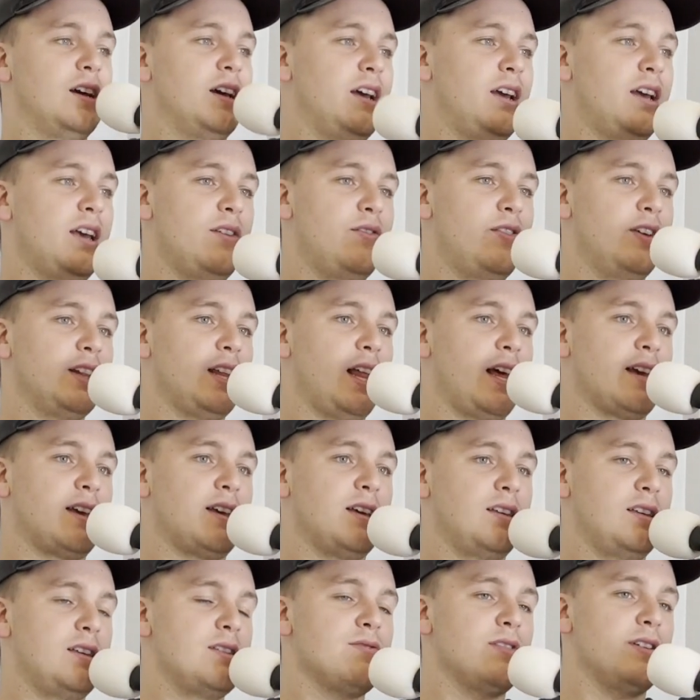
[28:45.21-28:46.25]

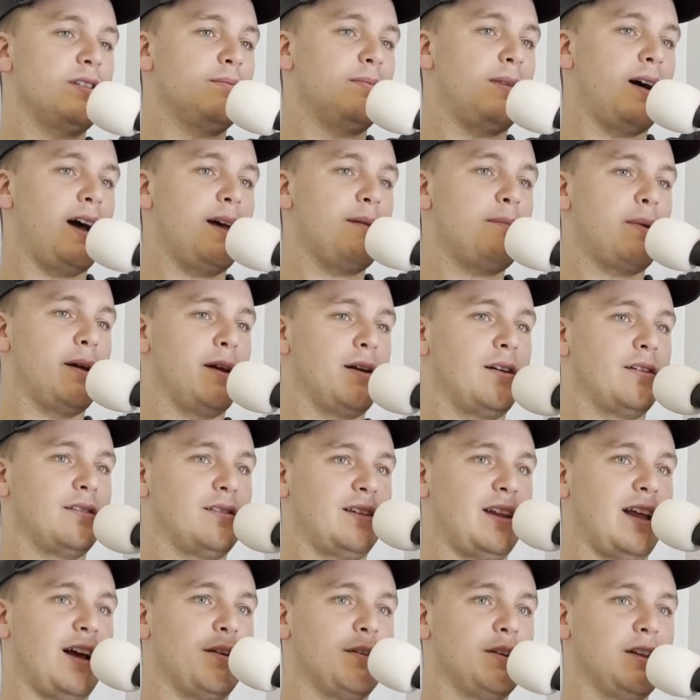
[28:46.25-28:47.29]
Even my parents
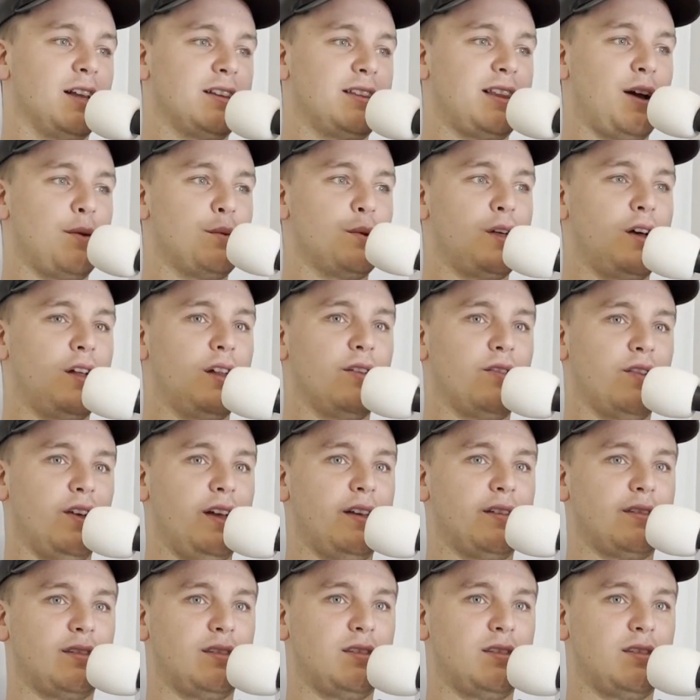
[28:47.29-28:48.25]
now are like that with all of us.